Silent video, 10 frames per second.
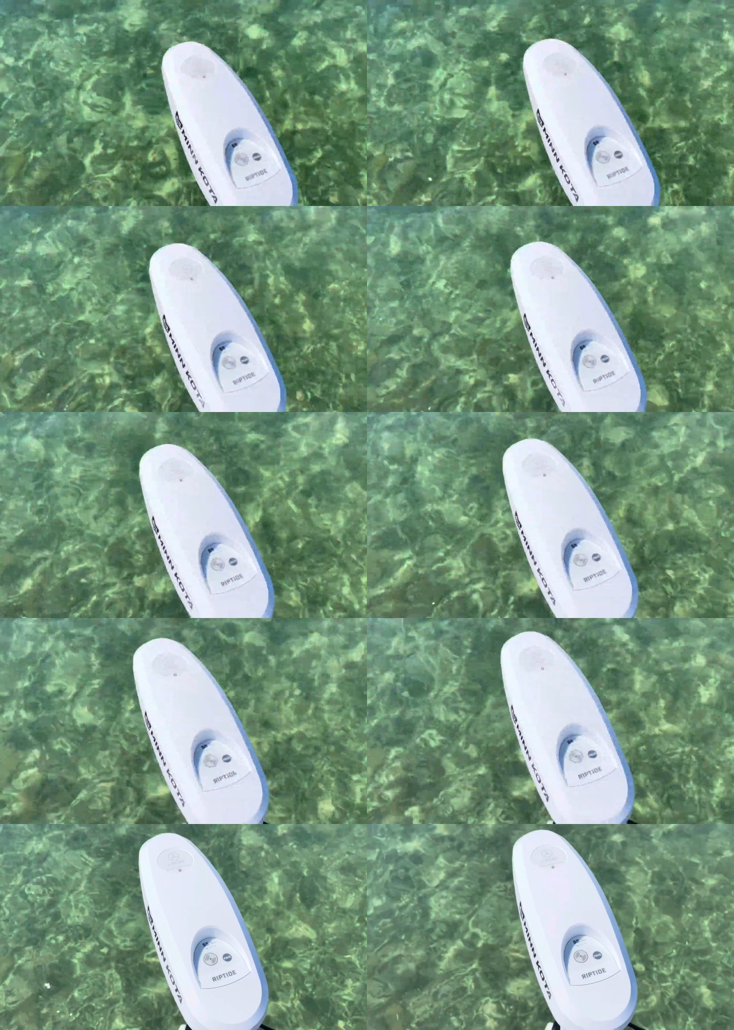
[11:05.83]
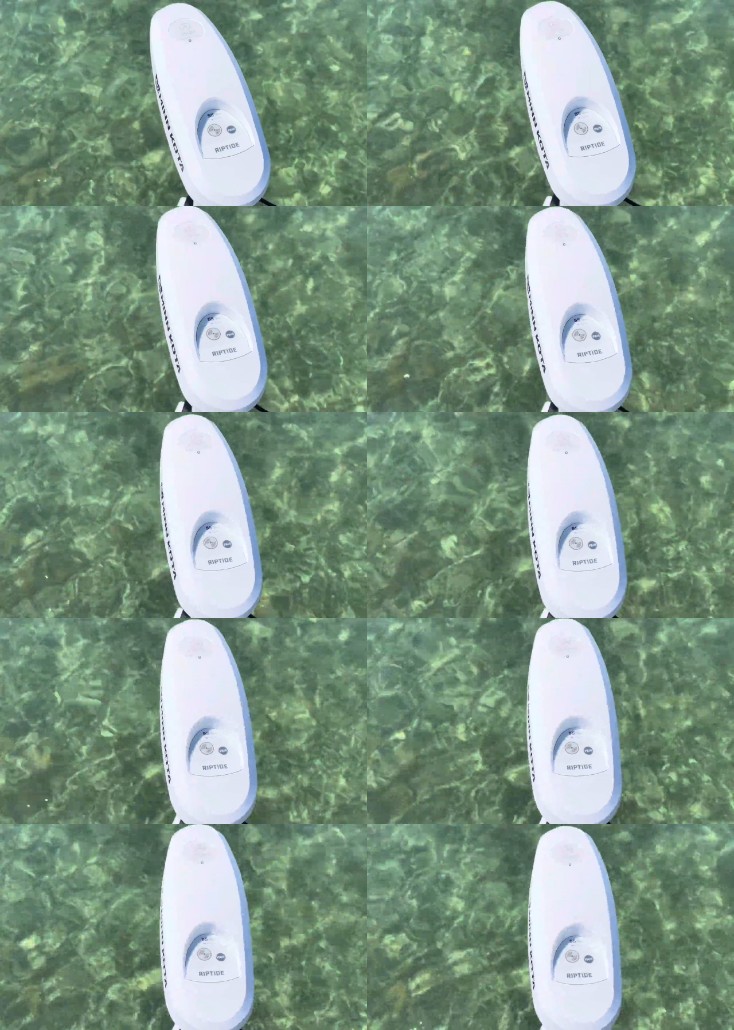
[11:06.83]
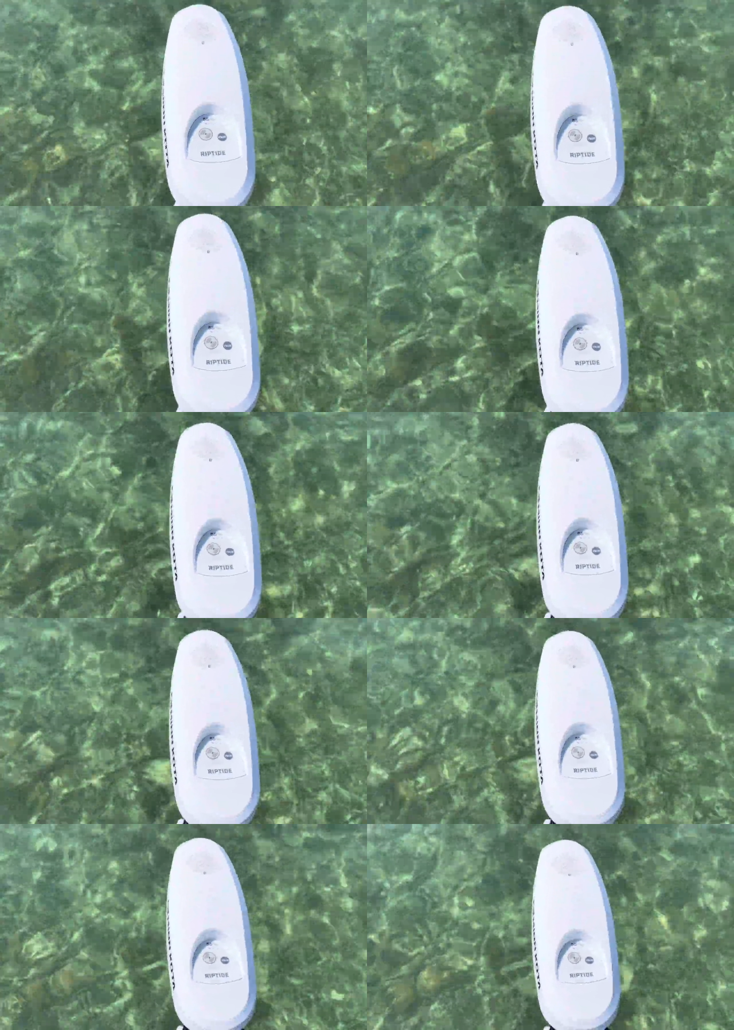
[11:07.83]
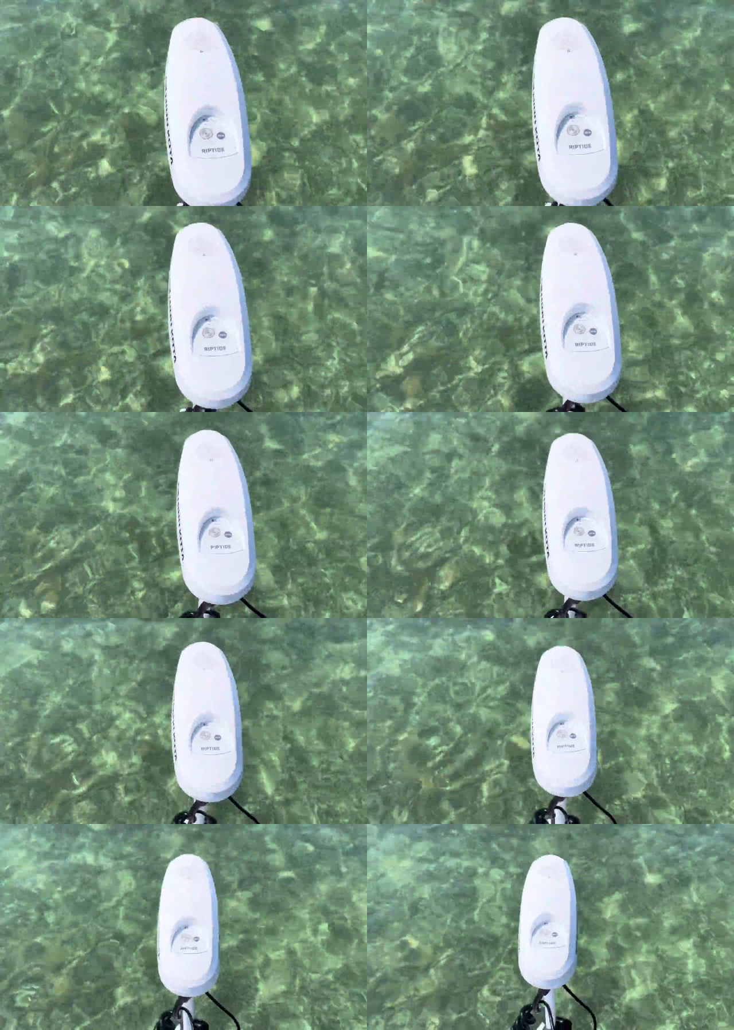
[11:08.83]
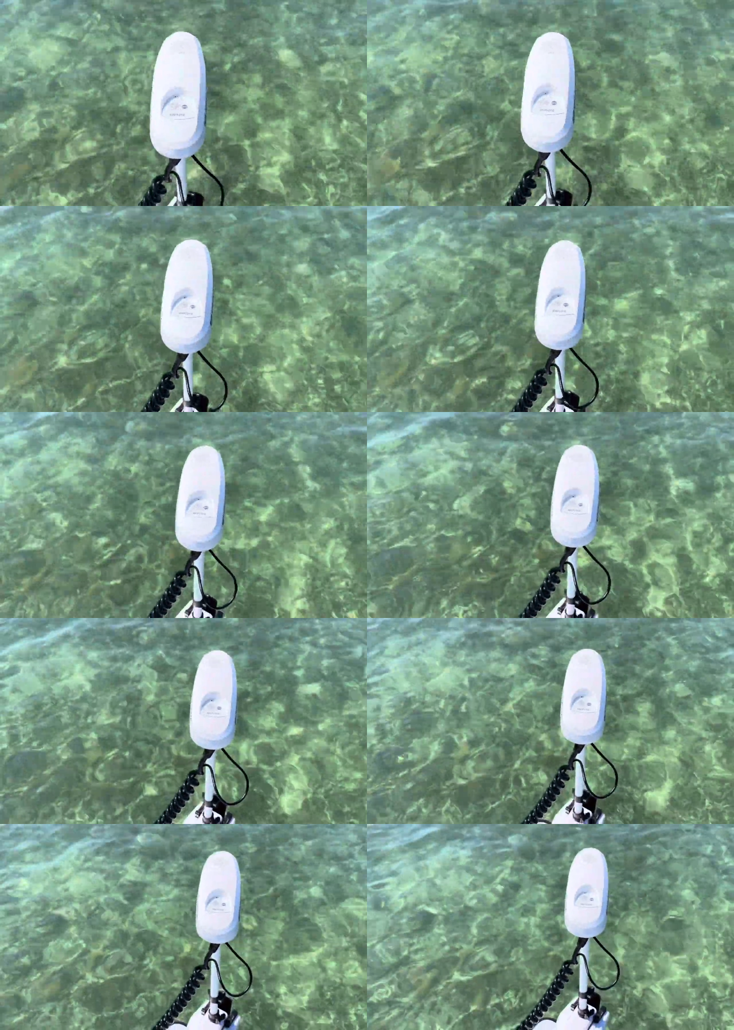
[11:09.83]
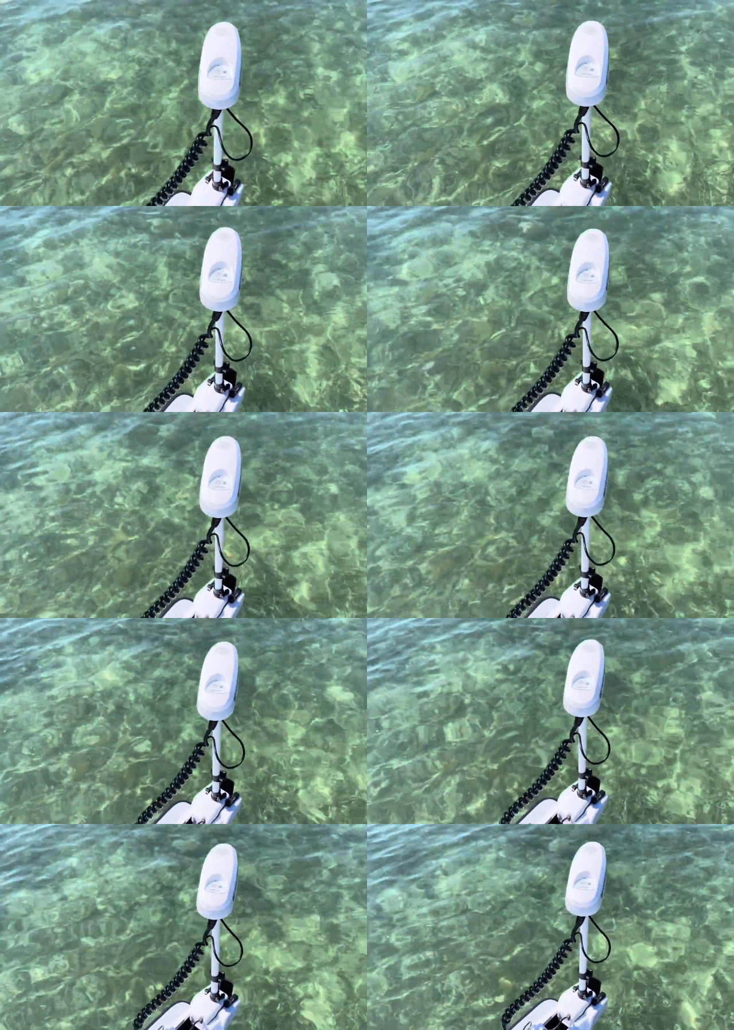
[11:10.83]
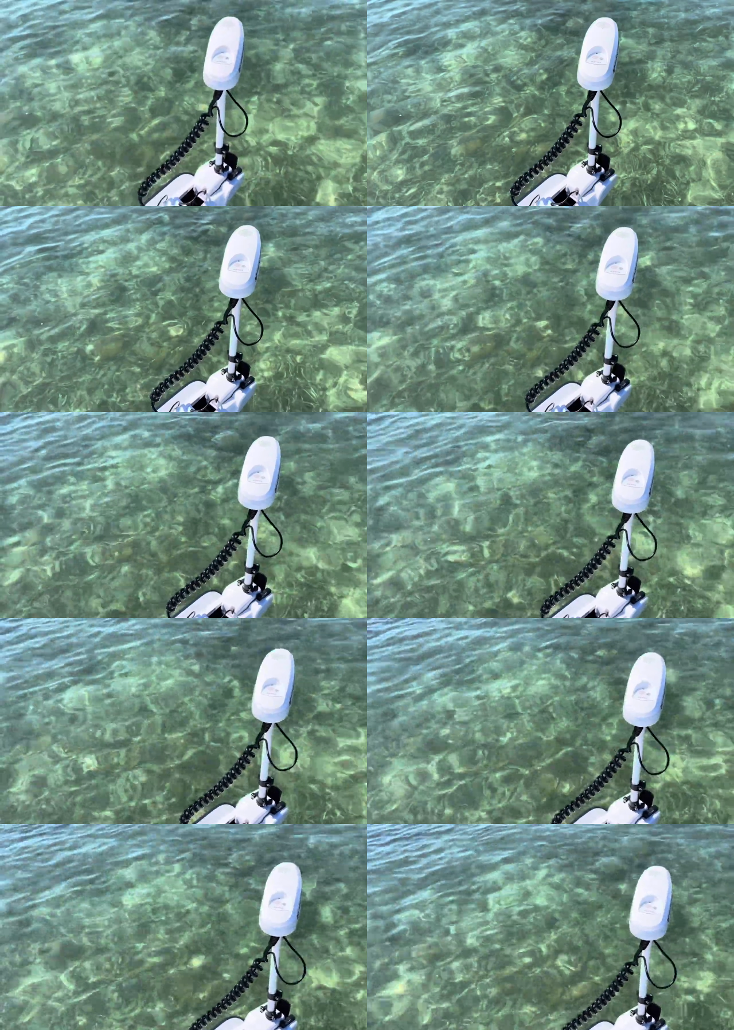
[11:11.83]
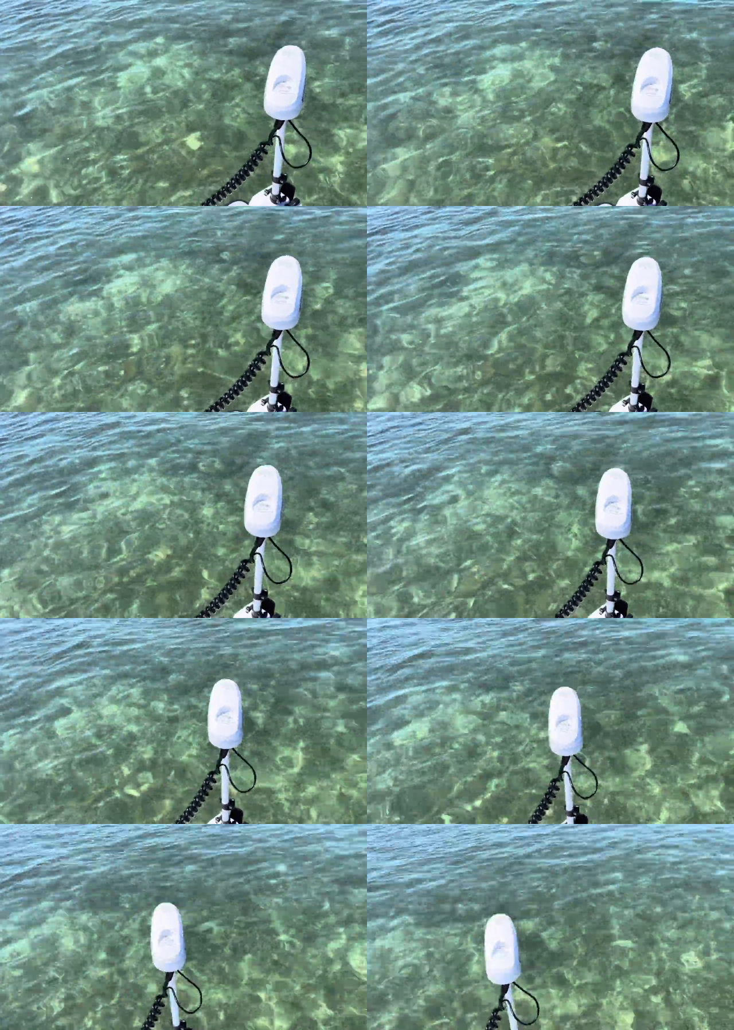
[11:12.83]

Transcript: [unreadable: no face in view]